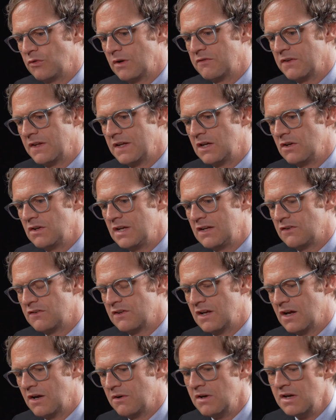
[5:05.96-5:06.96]
you everything you need
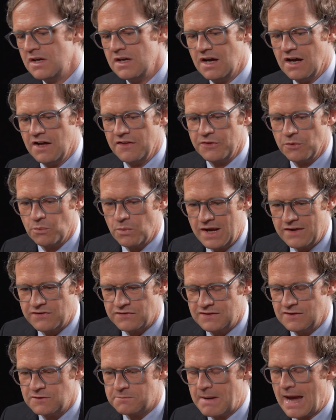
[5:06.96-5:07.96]
to know. Uh, the
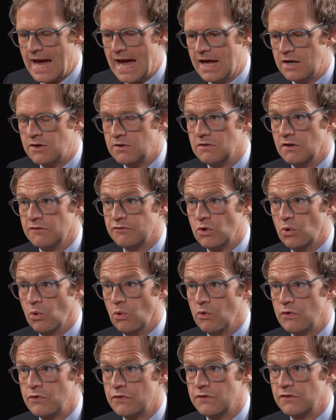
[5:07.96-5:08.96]
West is bad, of
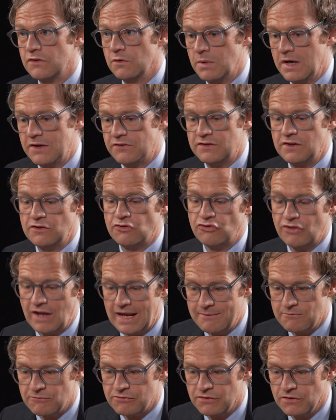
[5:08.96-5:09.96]
course. The West is
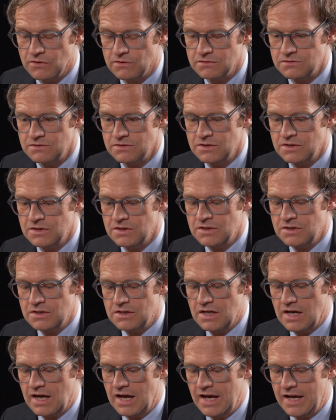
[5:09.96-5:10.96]
shameful.
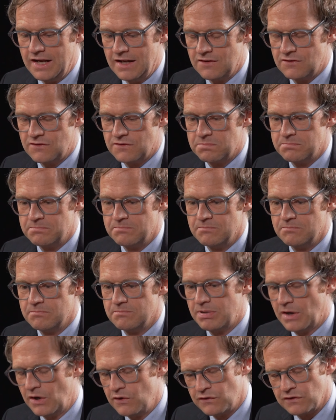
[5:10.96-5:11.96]
Uh, it's
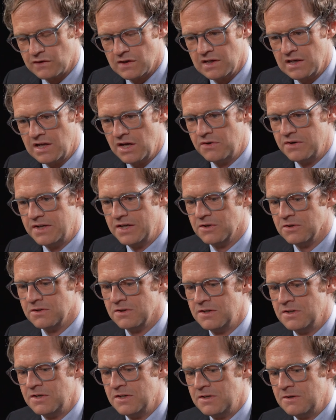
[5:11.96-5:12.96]
post
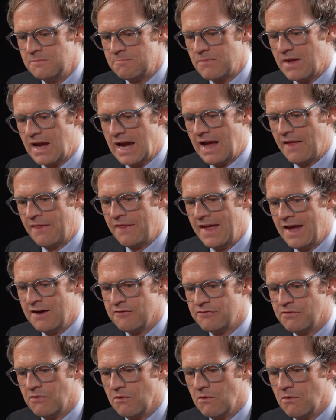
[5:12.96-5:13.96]
colonial. And
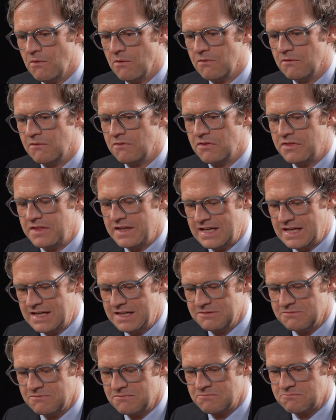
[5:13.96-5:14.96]
therefore, the